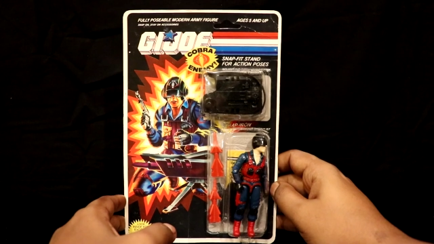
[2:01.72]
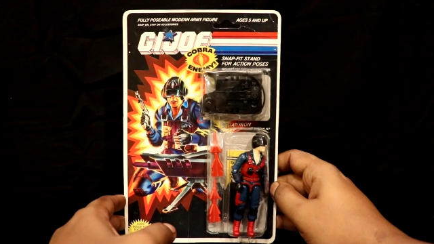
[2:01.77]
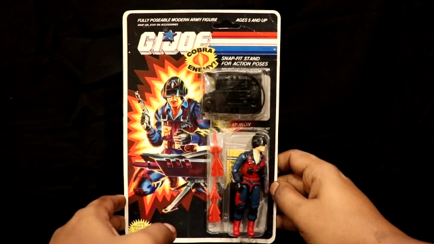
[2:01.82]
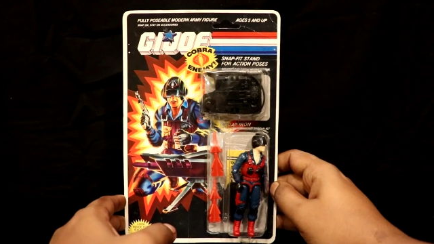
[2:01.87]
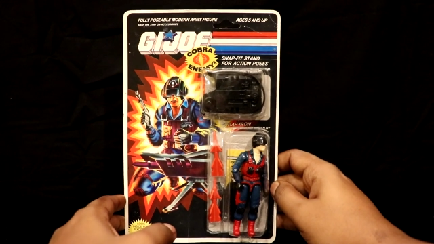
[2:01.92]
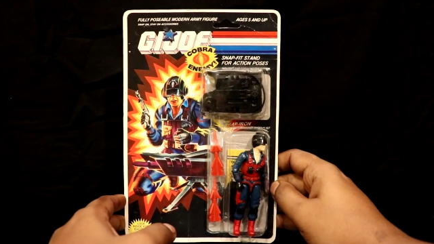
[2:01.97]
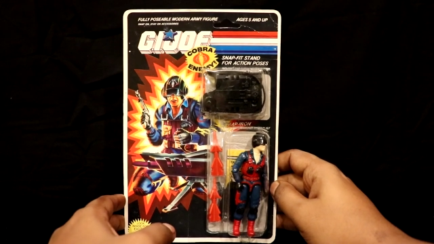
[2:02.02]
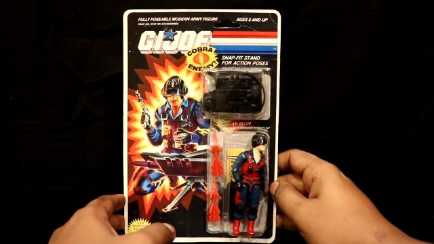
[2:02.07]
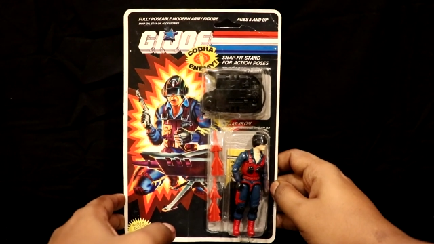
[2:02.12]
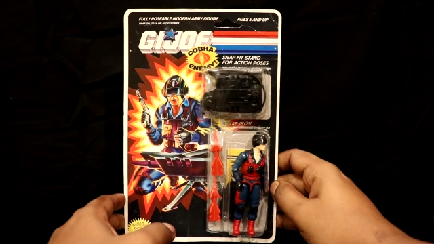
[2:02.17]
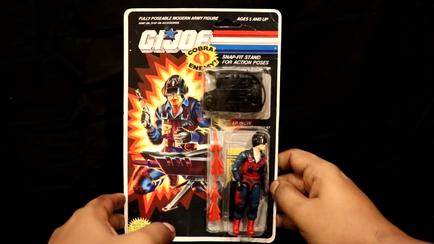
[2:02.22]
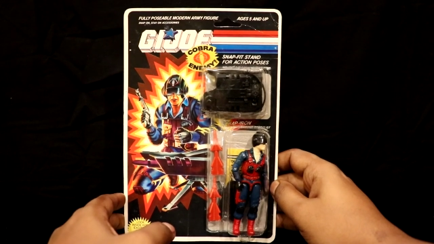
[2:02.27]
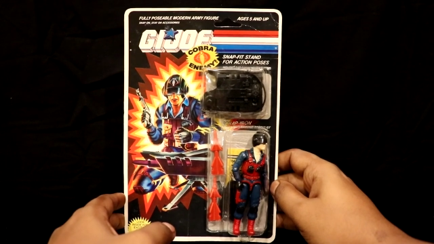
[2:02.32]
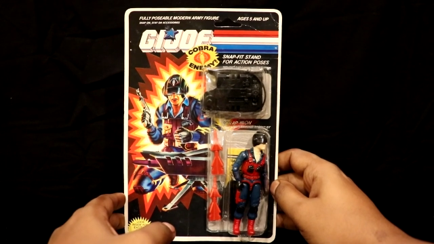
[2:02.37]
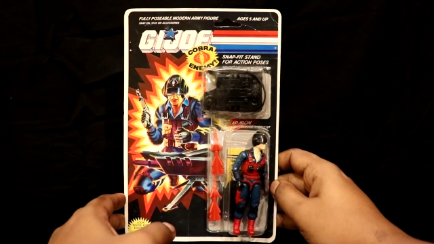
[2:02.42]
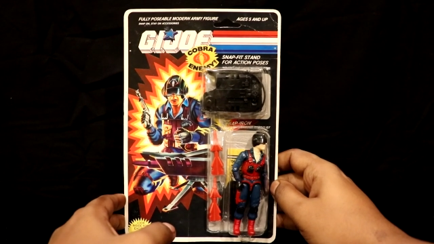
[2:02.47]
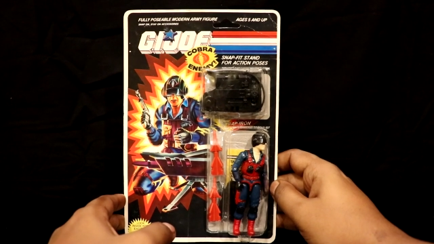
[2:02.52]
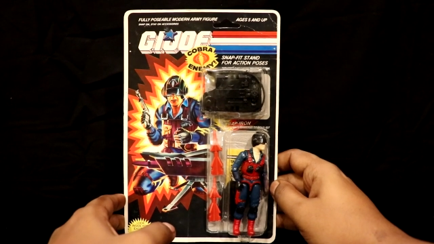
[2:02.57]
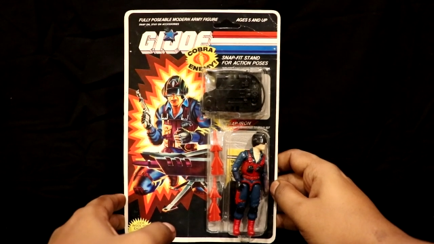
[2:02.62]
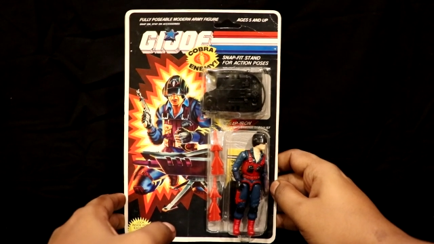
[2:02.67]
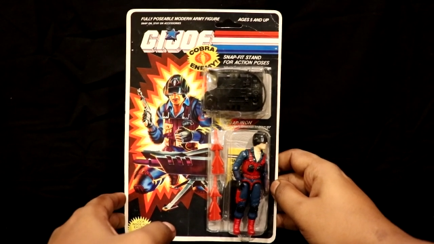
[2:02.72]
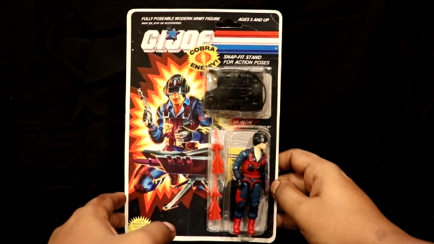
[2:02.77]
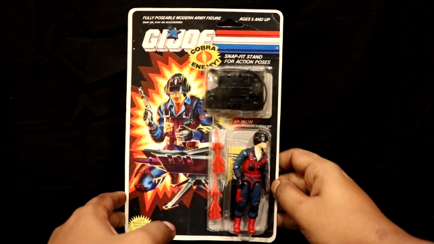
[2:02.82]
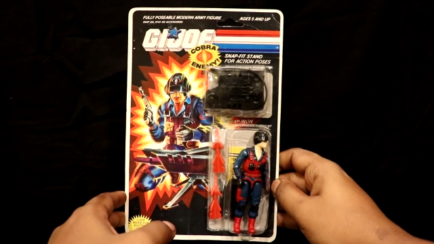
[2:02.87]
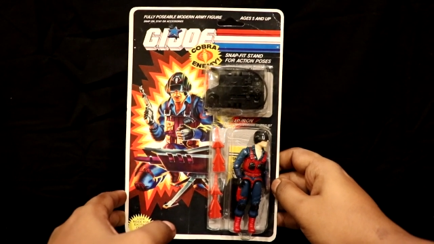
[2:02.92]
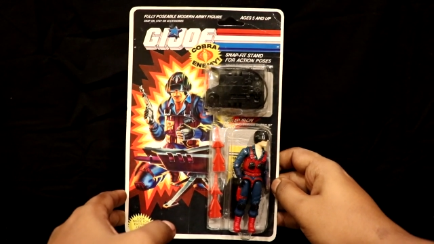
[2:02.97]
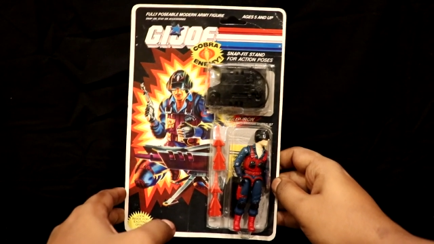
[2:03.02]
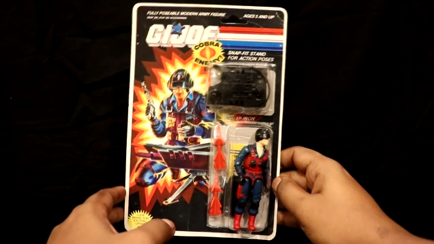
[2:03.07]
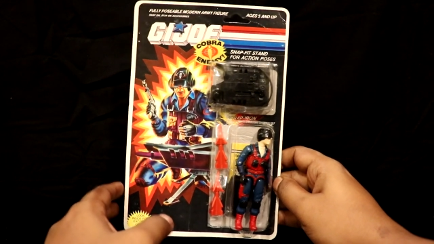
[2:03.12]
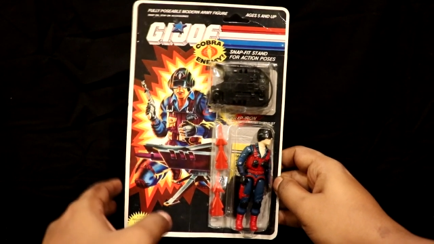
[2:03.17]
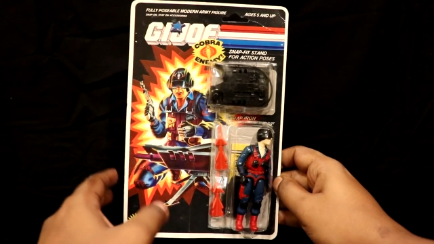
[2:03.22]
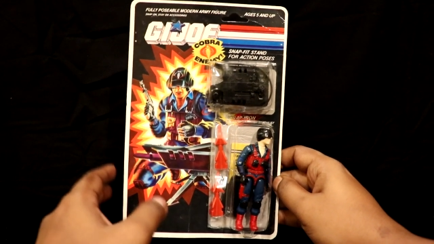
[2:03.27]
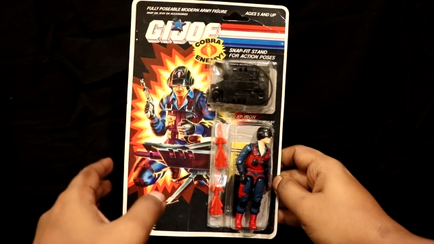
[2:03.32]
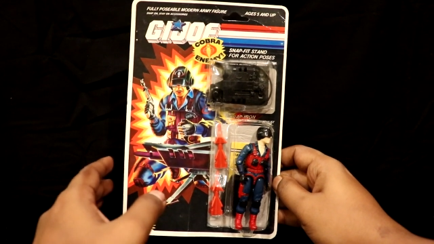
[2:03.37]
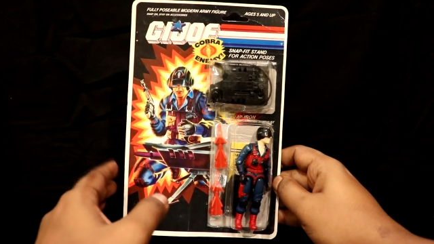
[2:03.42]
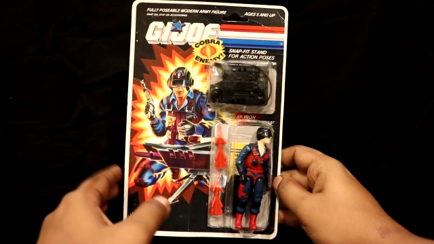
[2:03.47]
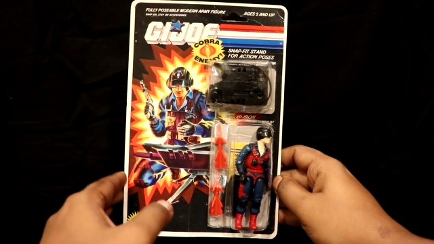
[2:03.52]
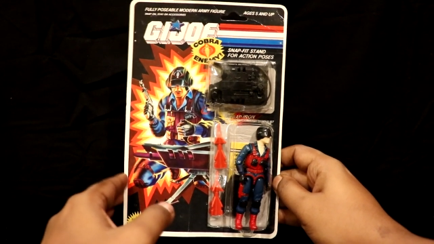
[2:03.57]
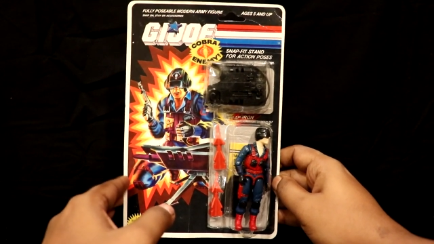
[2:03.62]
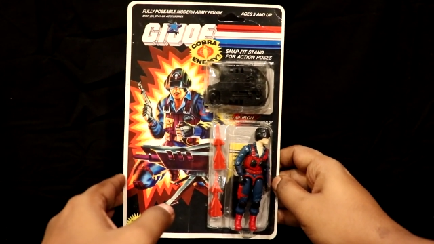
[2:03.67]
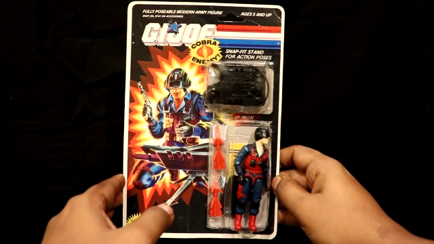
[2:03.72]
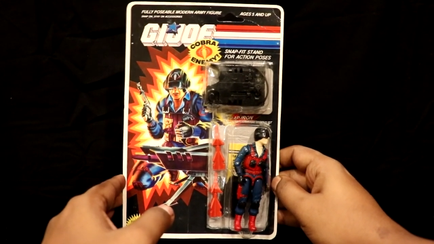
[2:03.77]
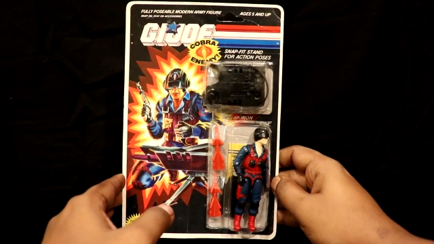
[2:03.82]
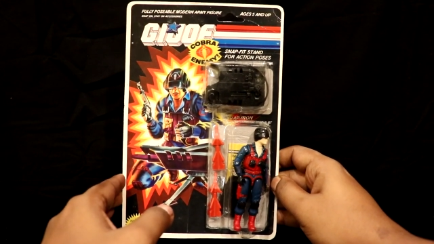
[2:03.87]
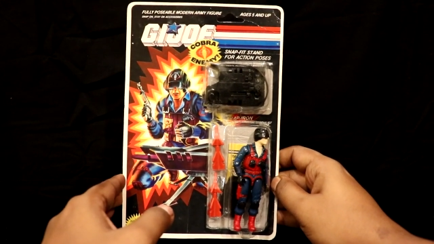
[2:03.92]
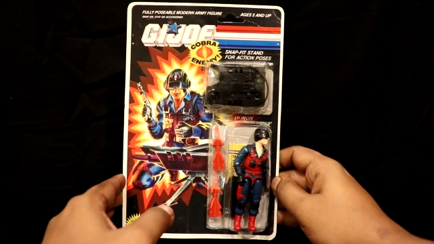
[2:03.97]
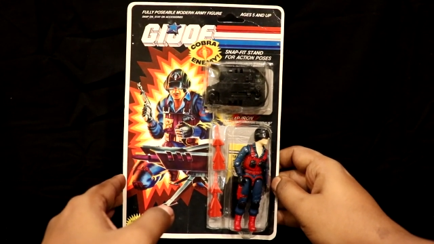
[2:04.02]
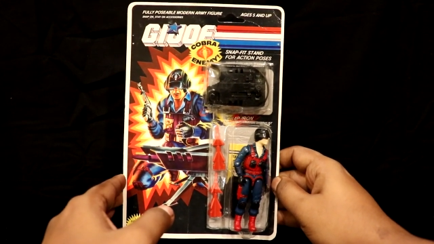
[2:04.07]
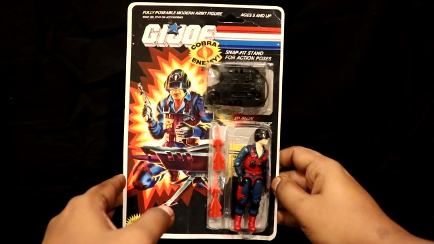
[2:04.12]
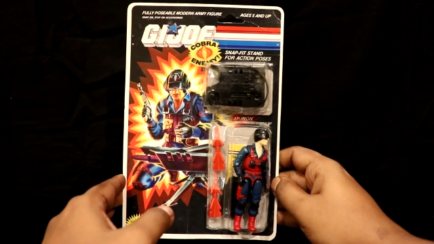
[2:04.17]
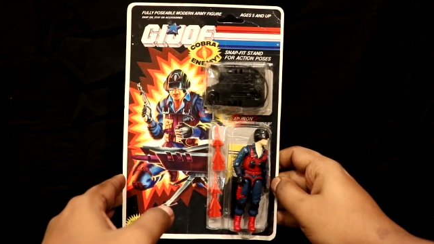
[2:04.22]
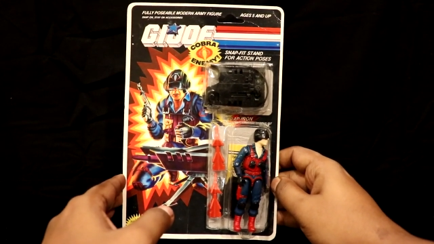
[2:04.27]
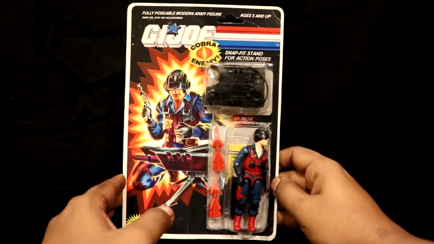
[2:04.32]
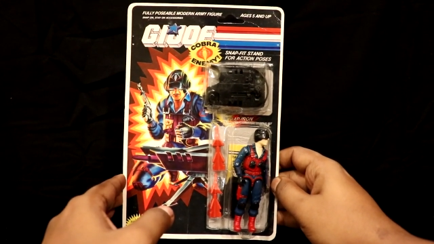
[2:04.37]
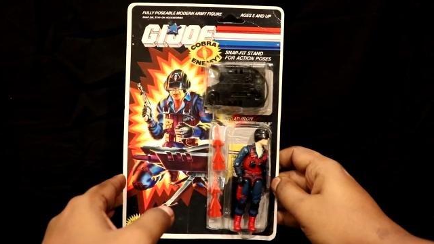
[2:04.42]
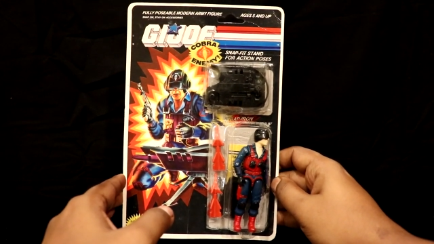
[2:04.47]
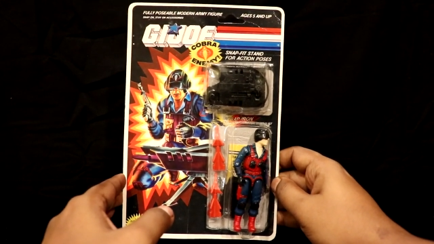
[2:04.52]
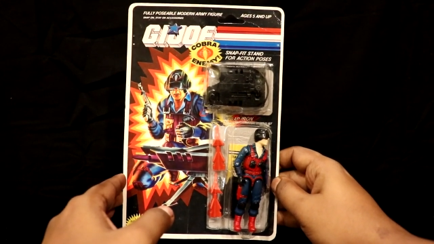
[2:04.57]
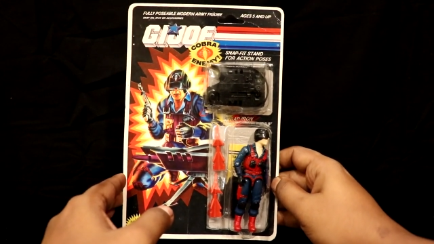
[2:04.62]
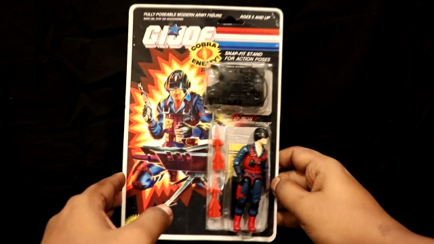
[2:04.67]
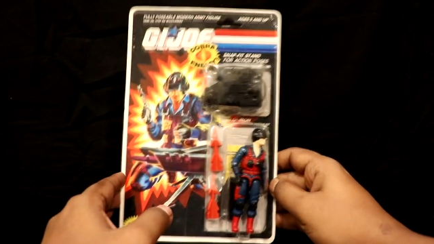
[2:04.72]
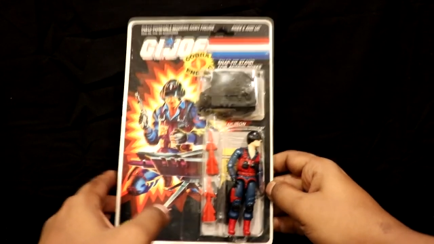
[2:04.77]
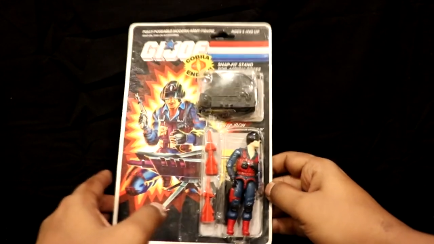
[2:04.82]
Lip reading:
(no speaker visible)